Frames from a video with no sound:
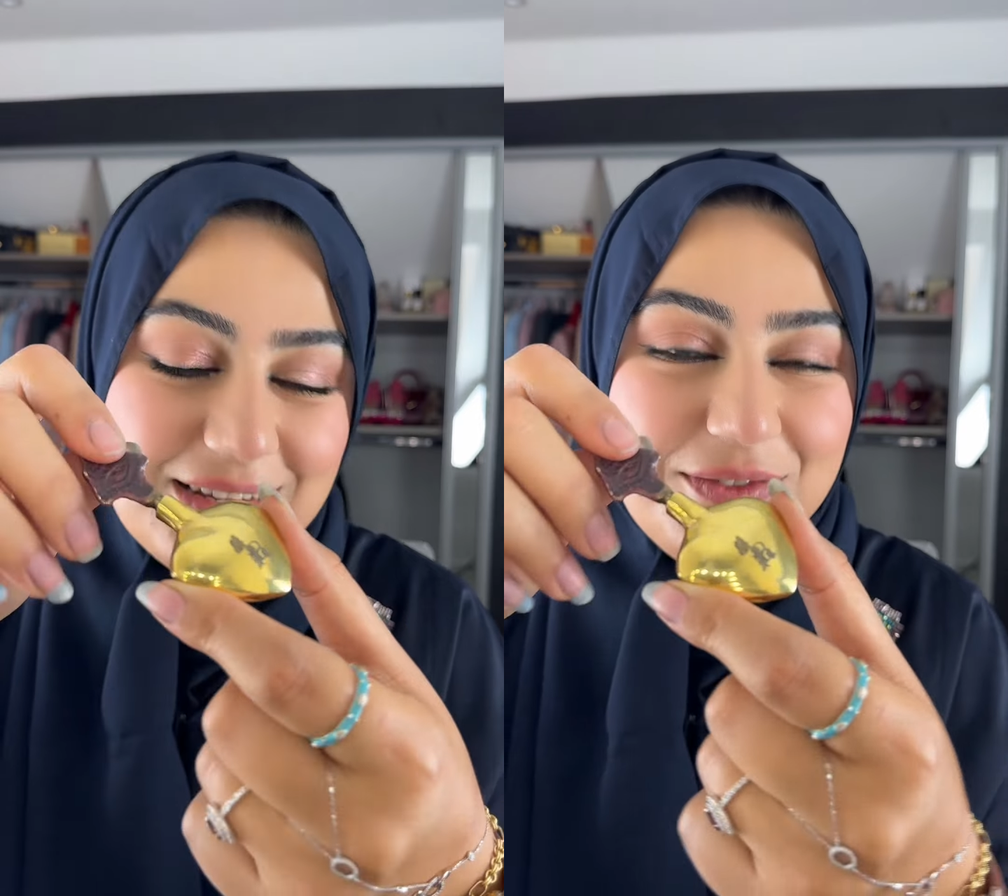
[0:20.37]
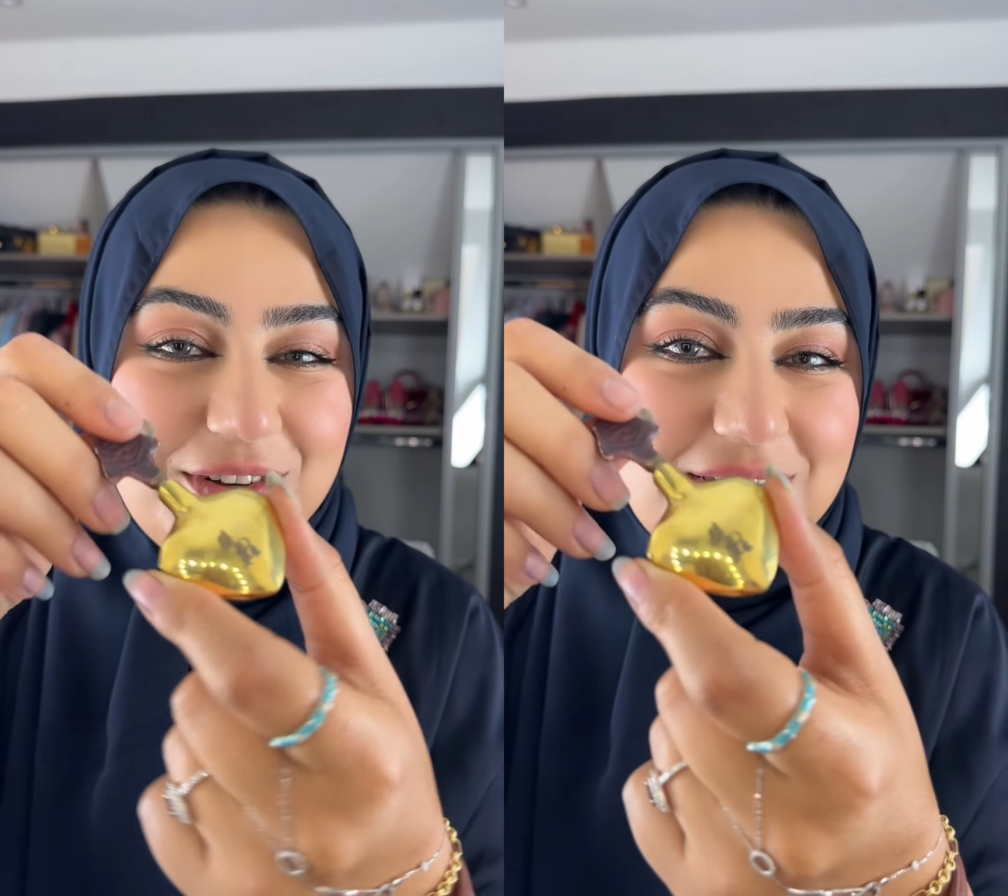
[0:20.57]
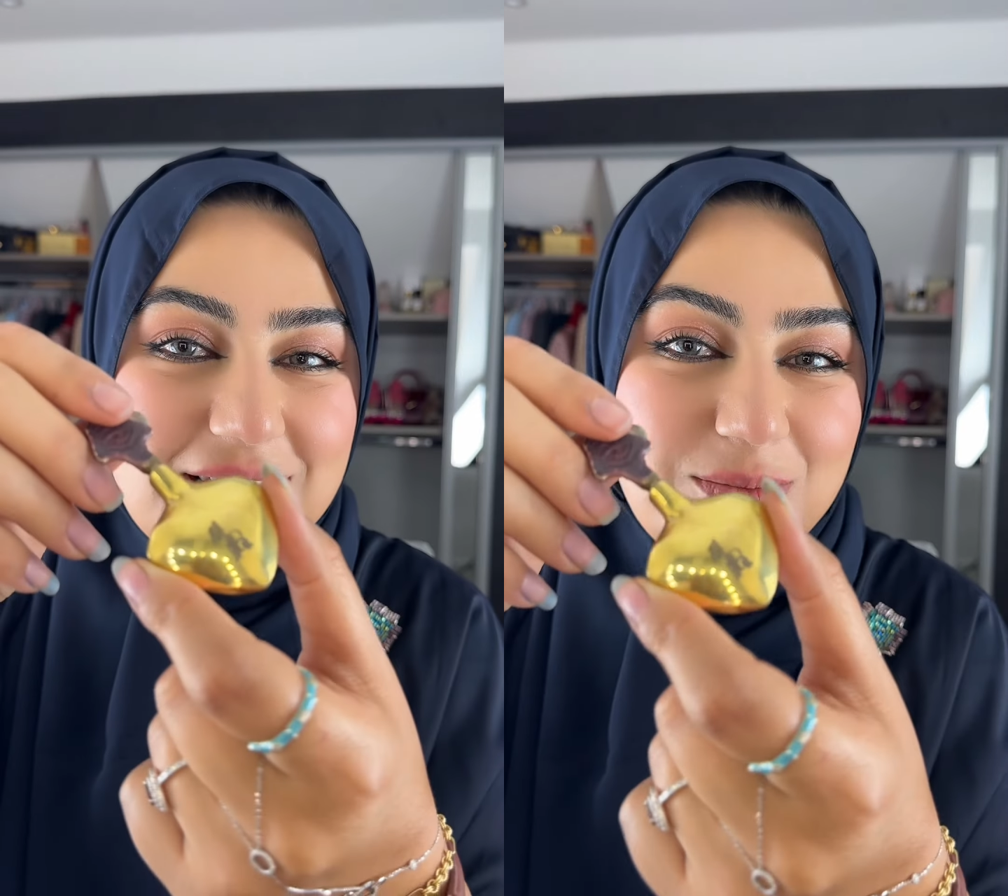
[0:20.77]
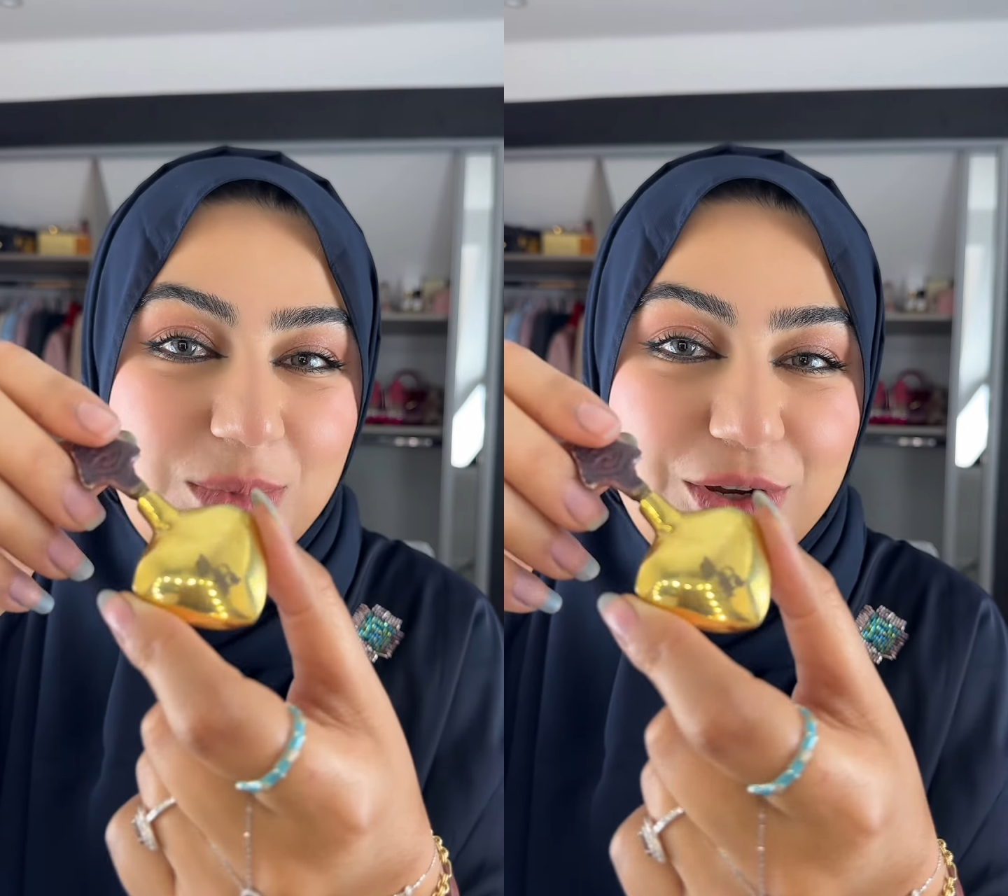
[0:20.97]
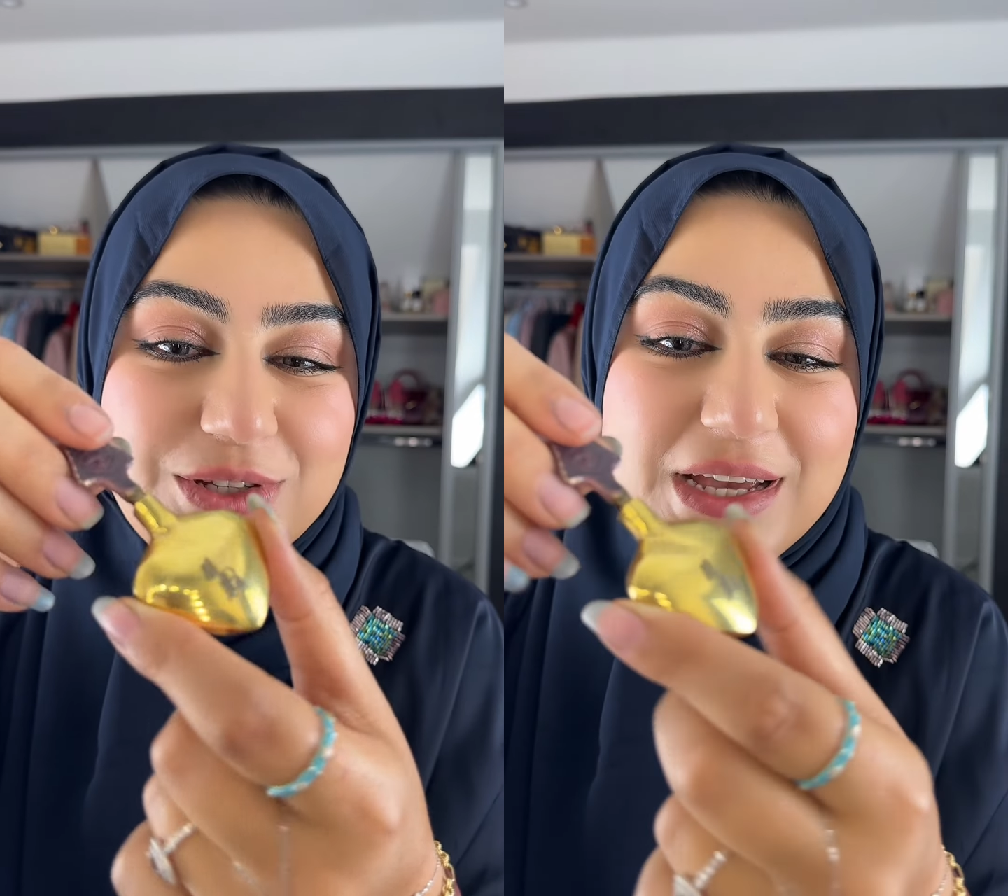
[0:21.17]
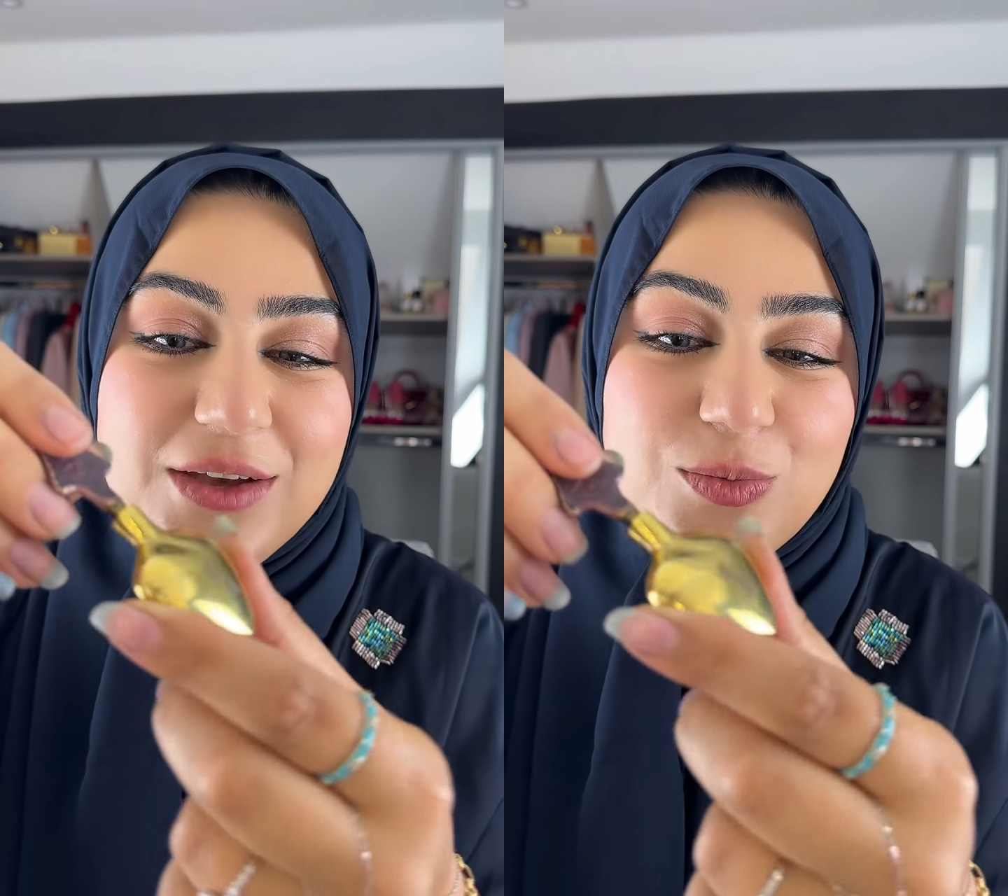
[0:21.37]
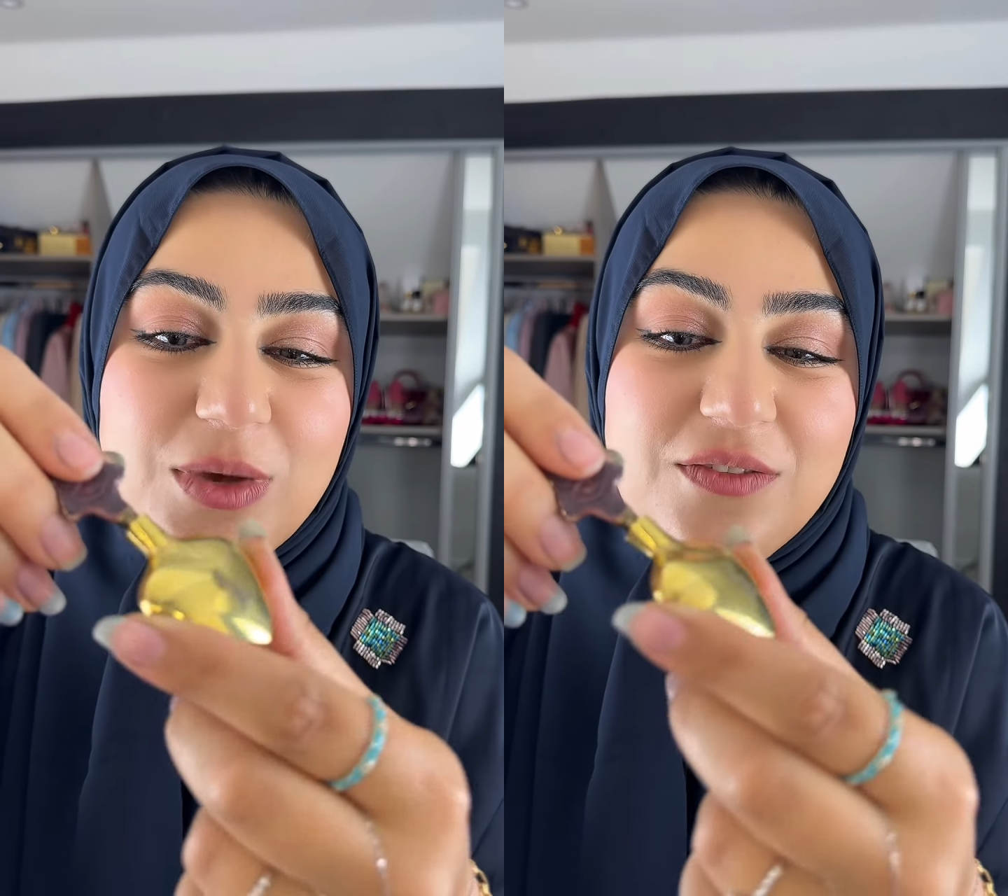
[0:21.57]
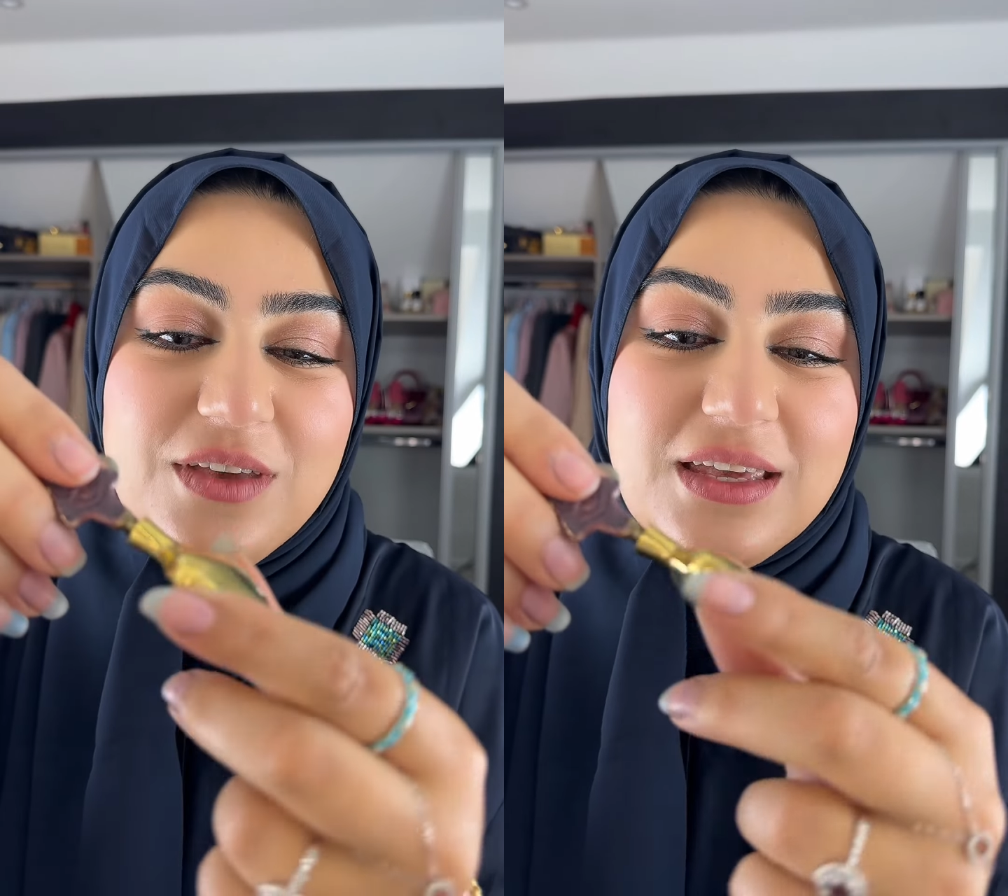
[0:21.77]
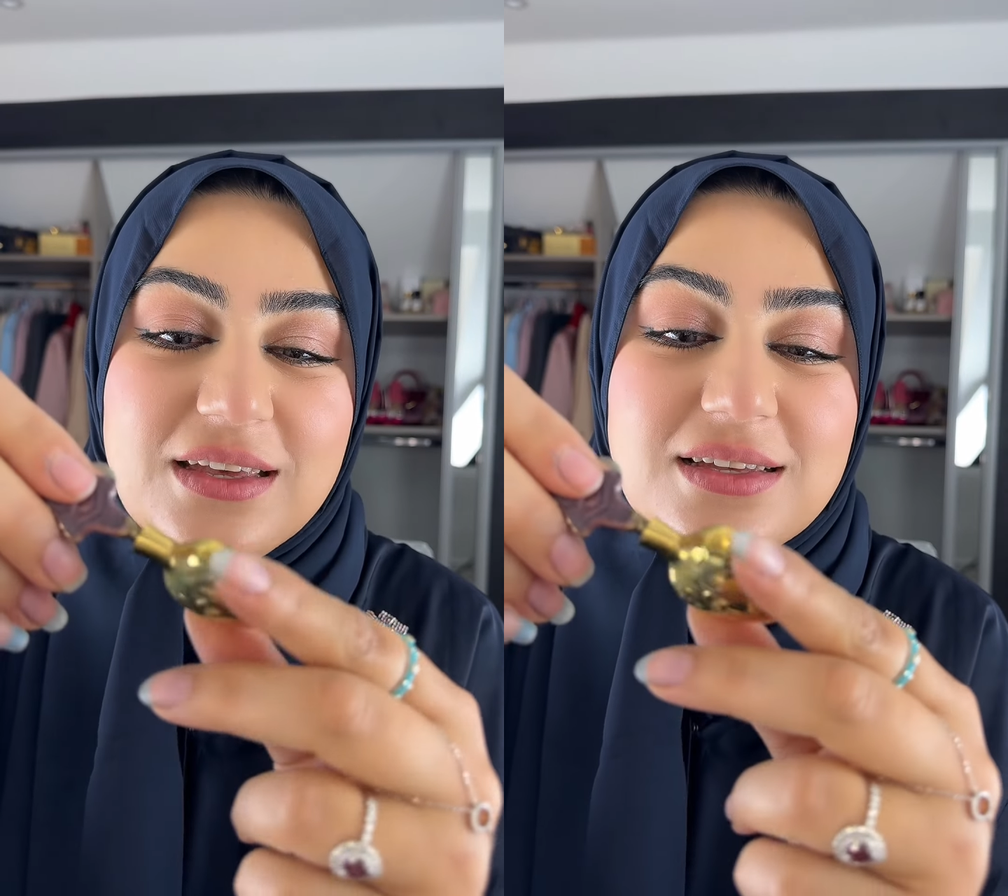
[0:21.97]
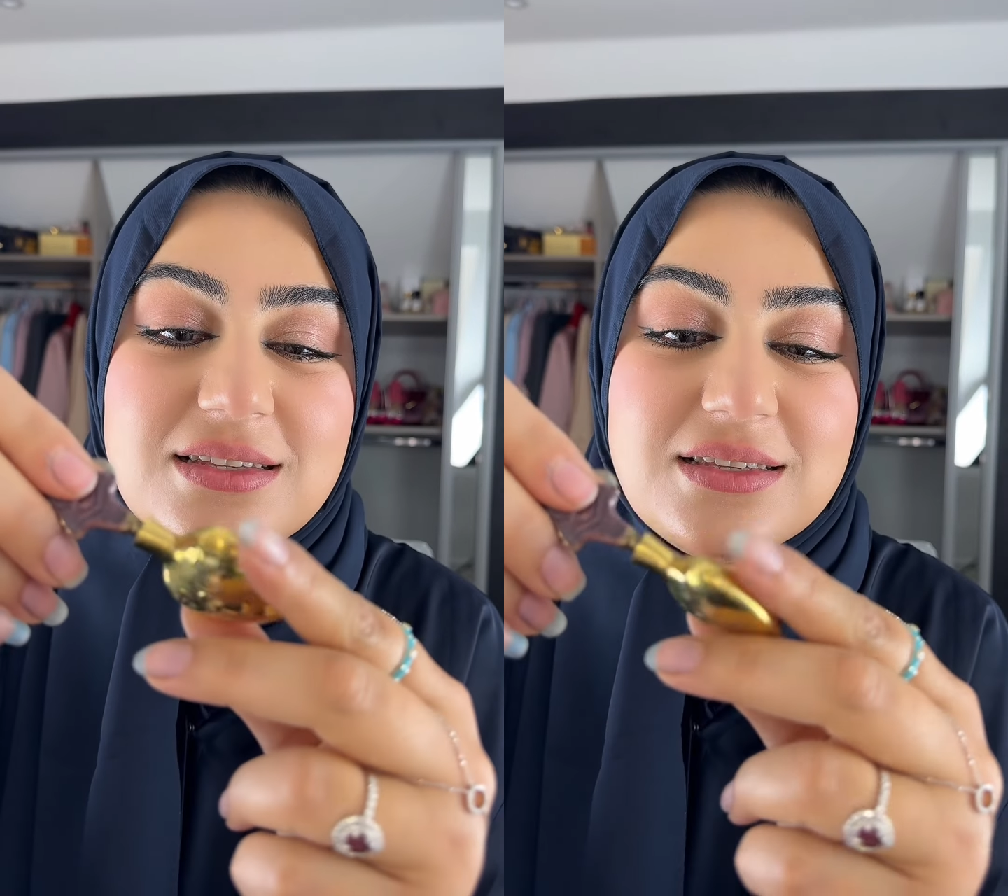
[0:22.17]
I've got some blue dye on my
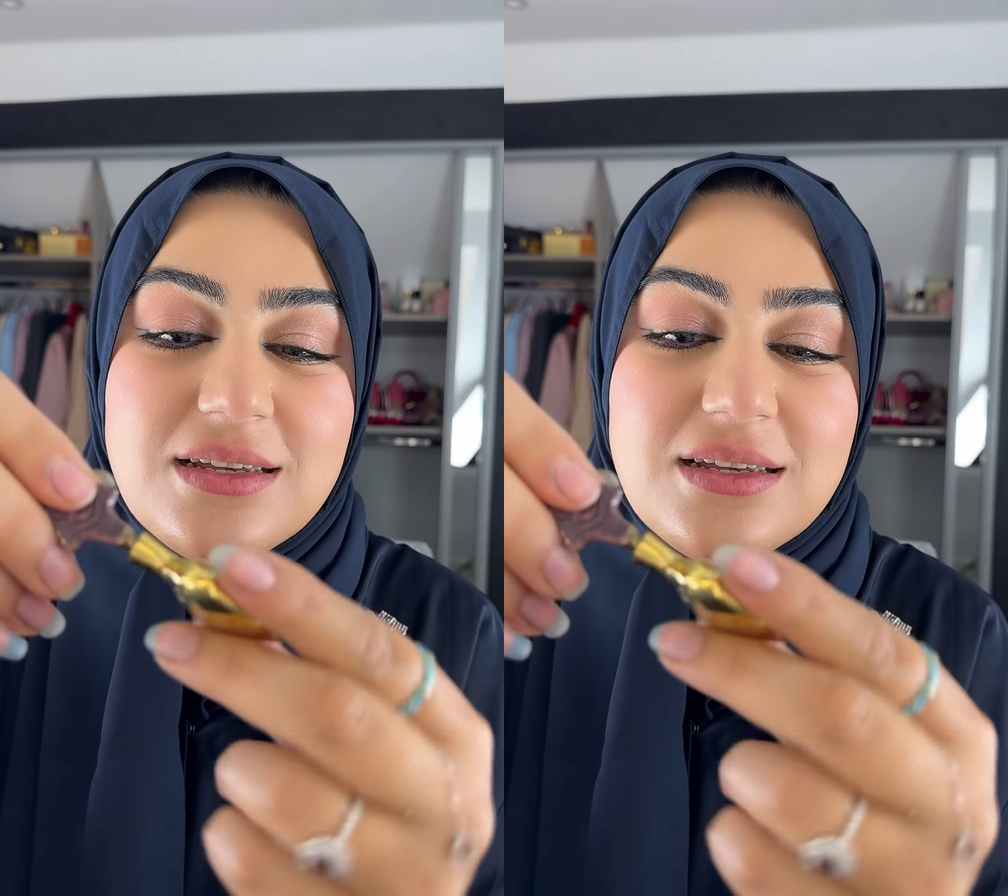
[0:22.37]
fingers.